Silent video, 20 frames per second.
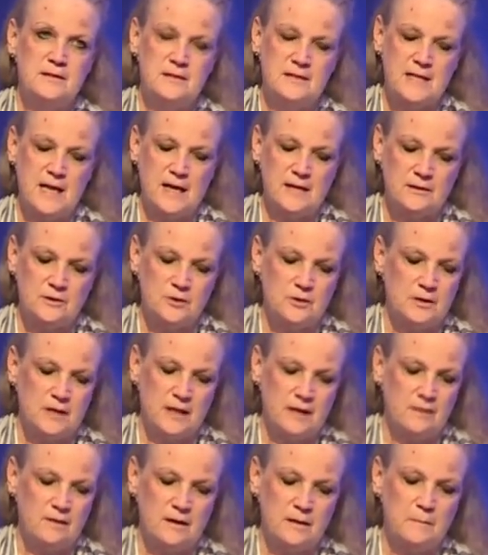Dr.
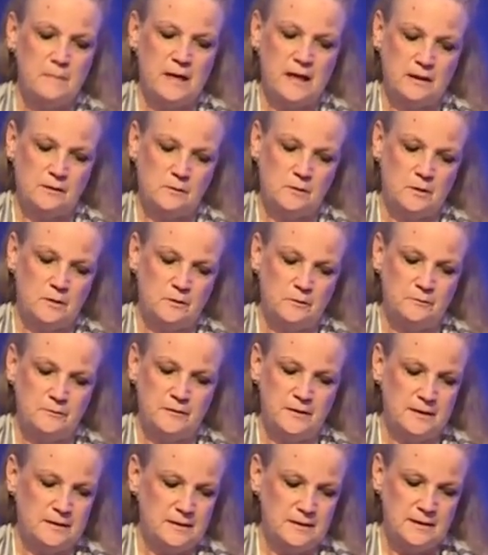Kerry Magrove
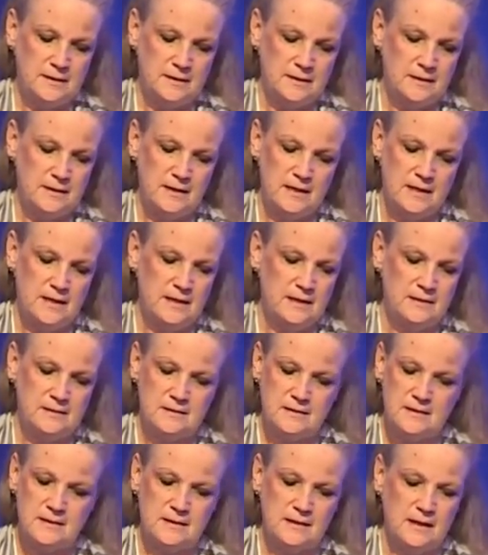
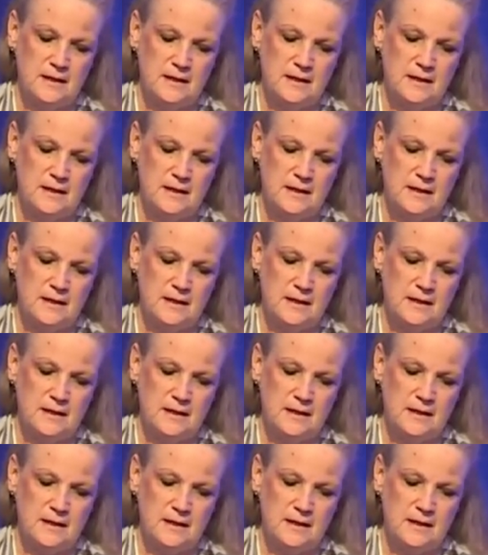is